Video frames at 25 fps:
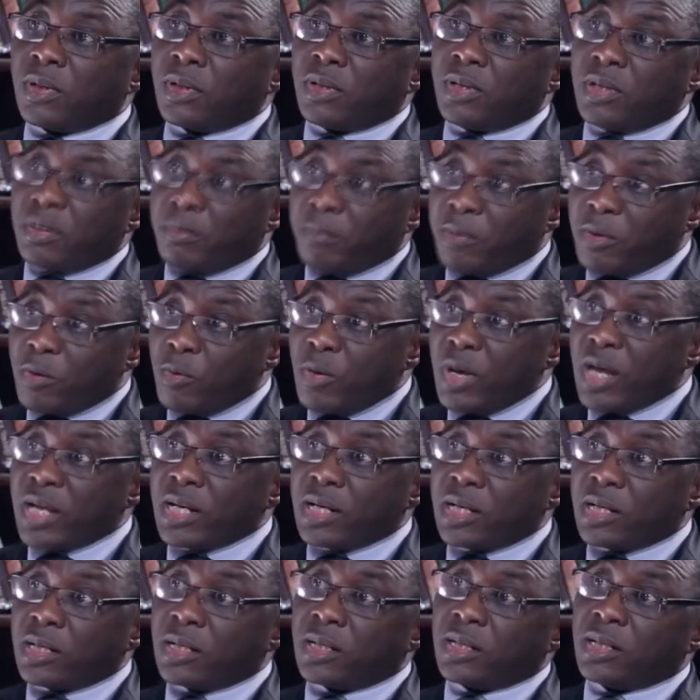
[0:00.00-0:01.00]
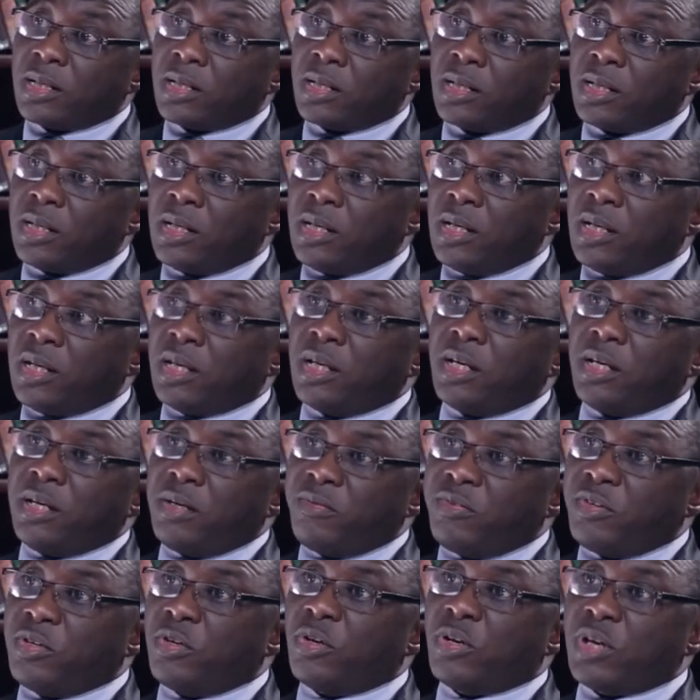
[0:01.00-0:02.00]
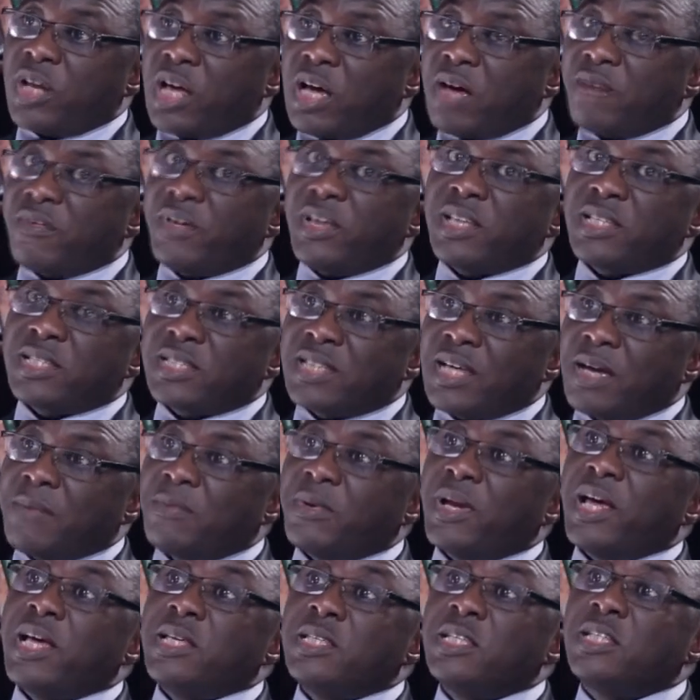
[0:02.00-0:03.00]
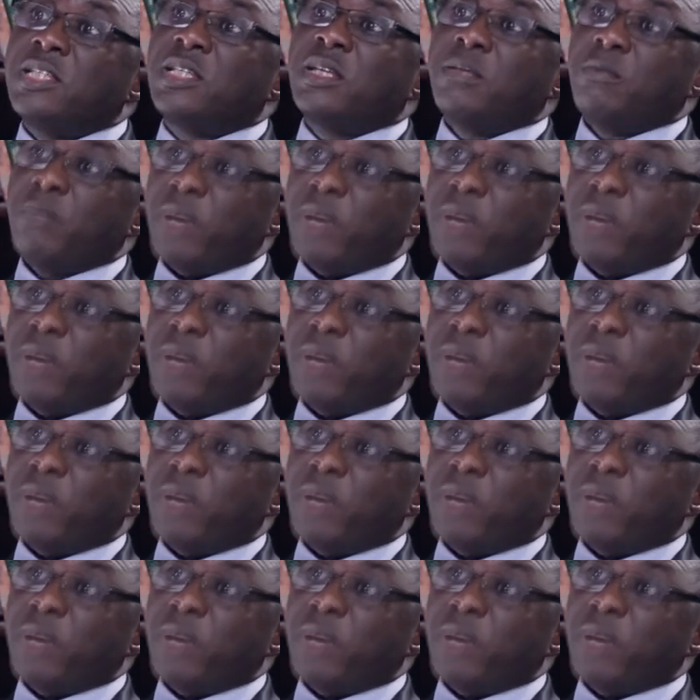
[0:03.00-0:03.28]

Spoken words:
Number one, if you don't have a stabilization